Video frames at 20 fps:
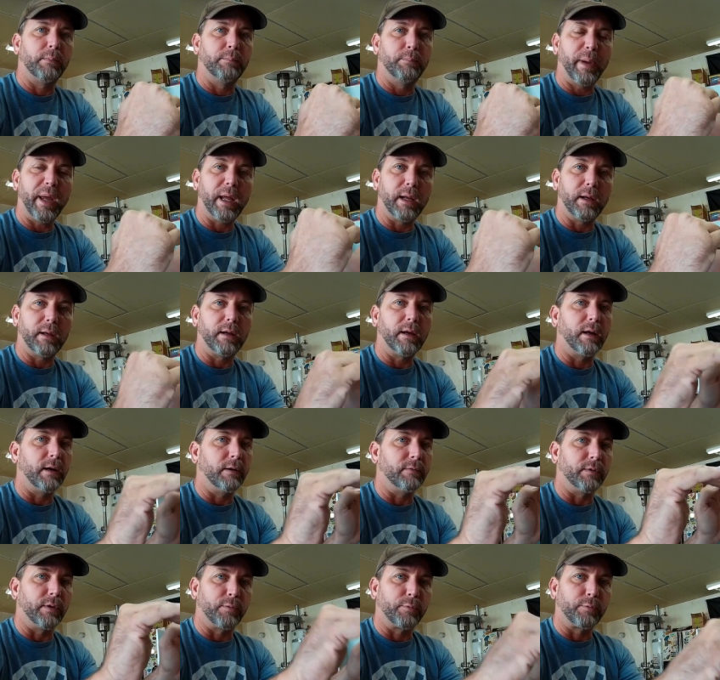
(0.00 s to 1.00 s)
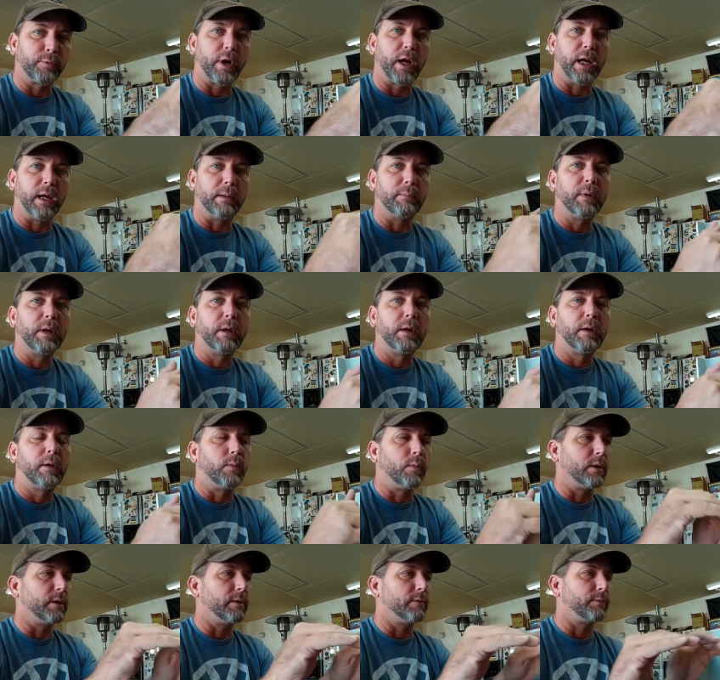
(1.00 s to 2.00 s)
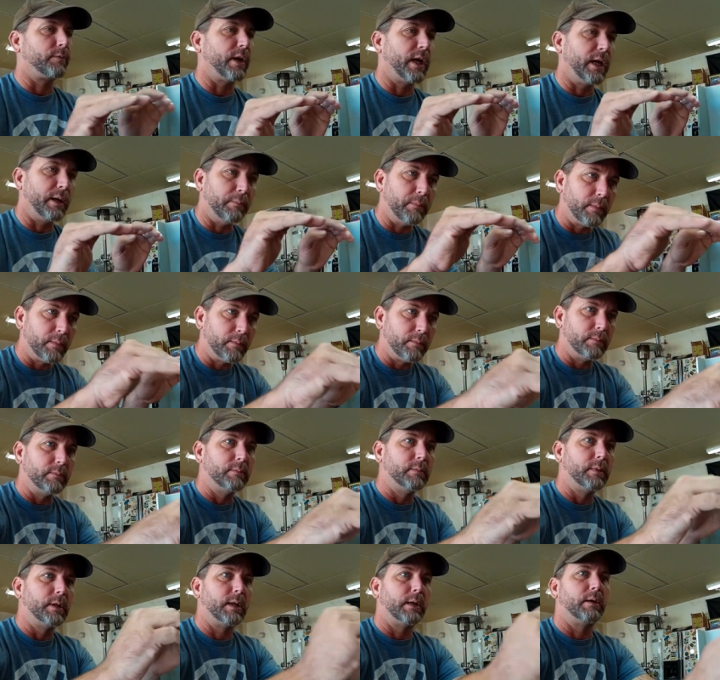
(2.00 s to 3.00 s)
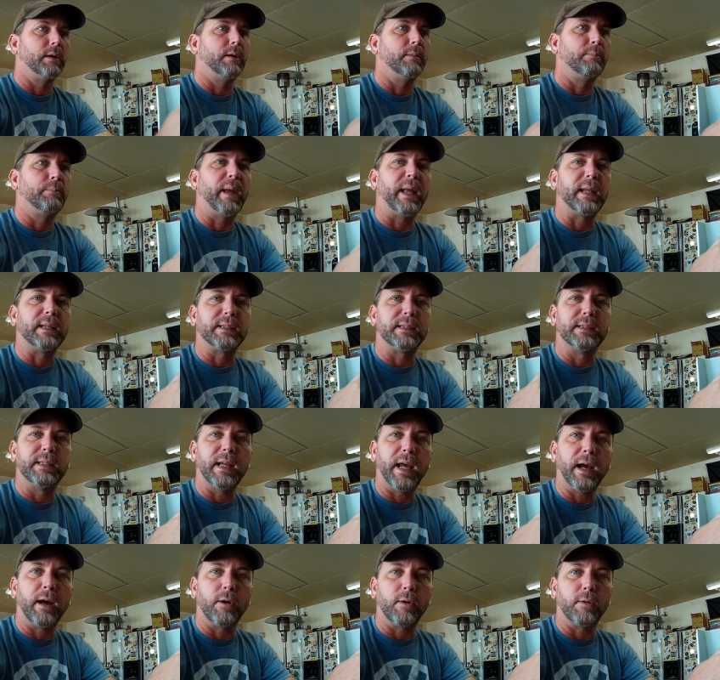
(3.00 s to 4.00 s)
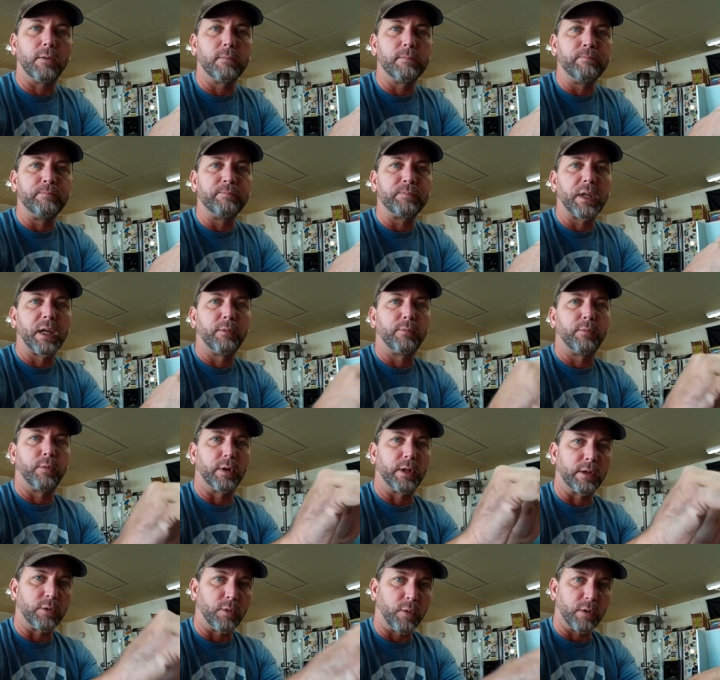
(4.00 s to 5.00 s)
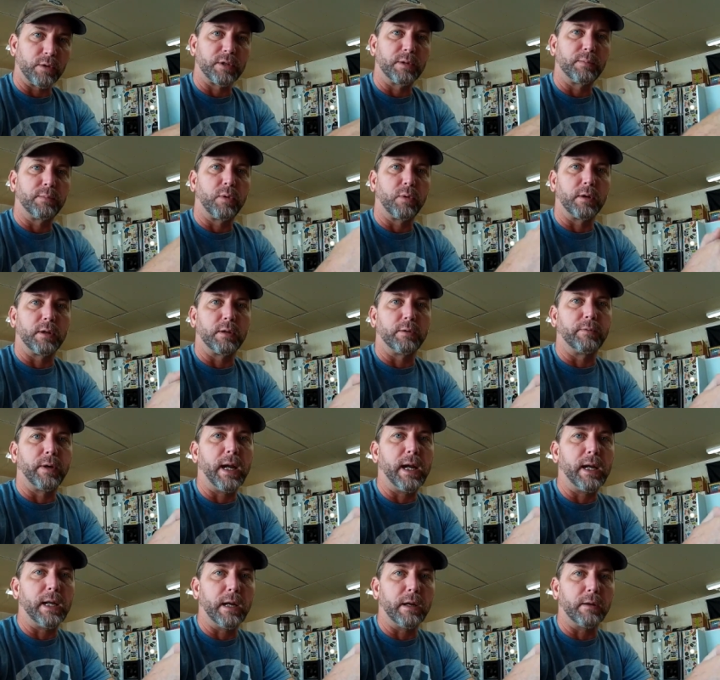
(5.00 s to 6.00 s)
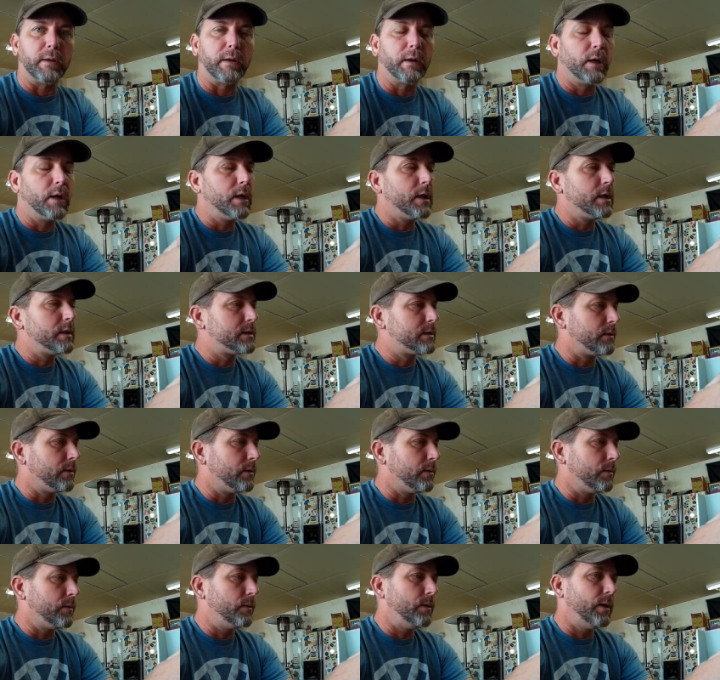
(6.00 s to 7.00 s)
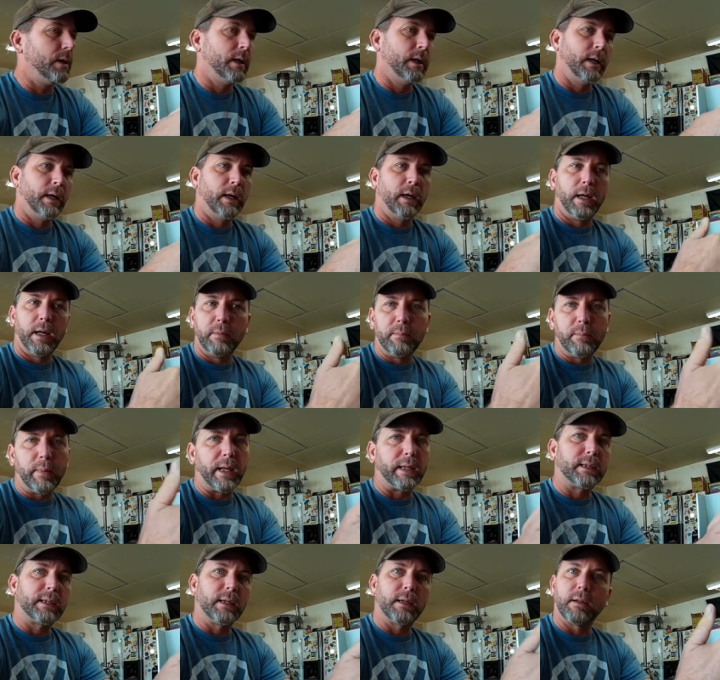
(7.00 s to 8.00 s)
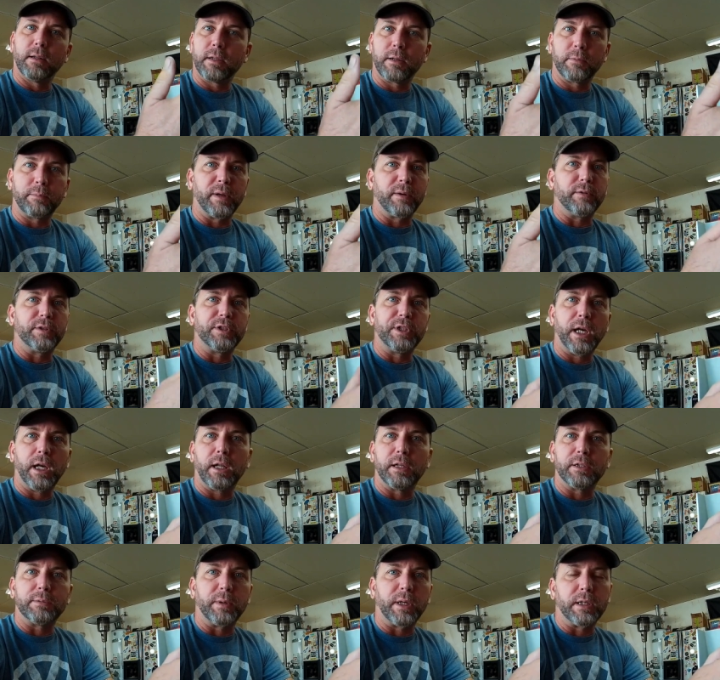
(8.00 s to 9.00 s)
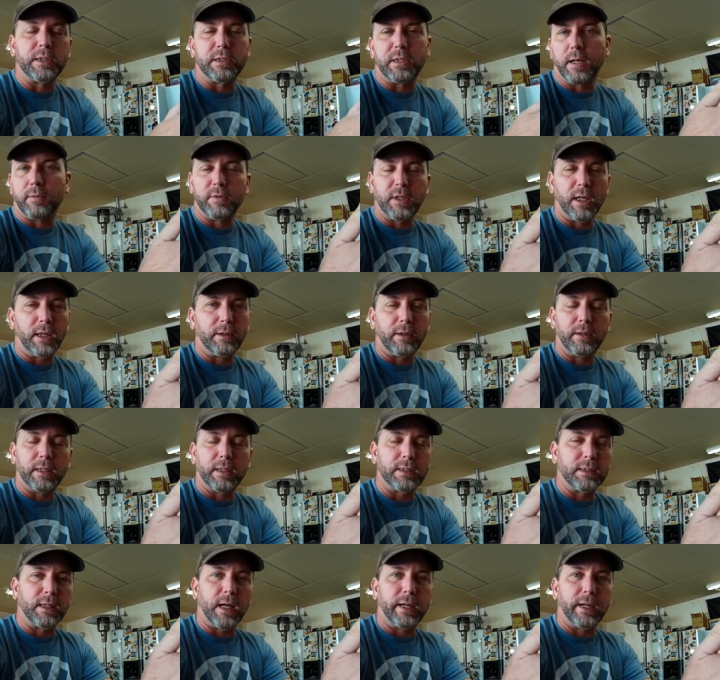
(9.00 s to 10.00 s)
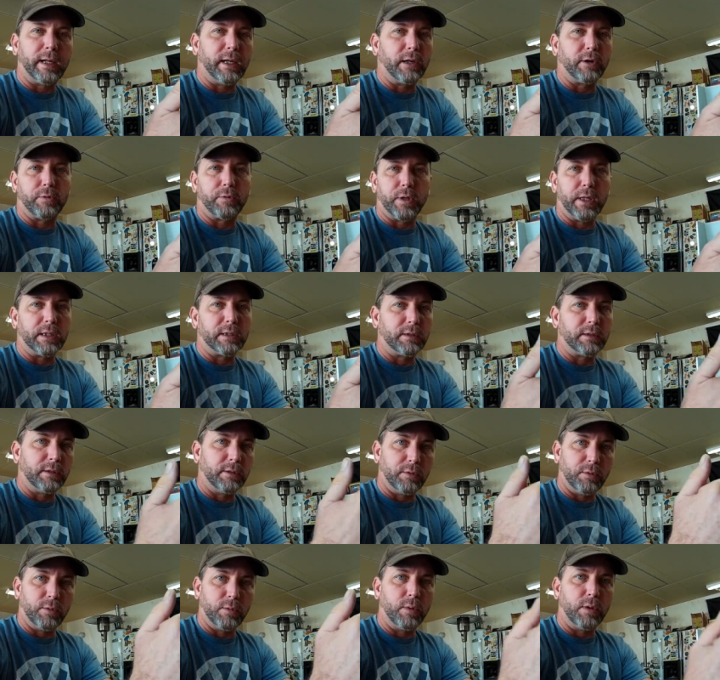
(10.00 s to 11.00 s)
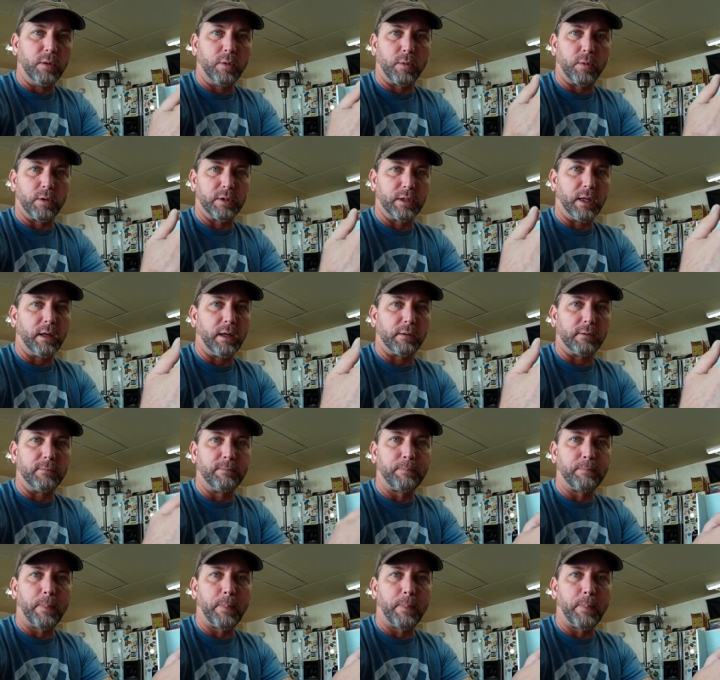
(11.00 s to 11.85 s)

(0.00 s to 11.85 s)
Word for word: bend of the frame, where the frame bends down for the core support of the radiator. So it makes it a little bit of a challenge because you have nothing that's 90 degrees to horizontal.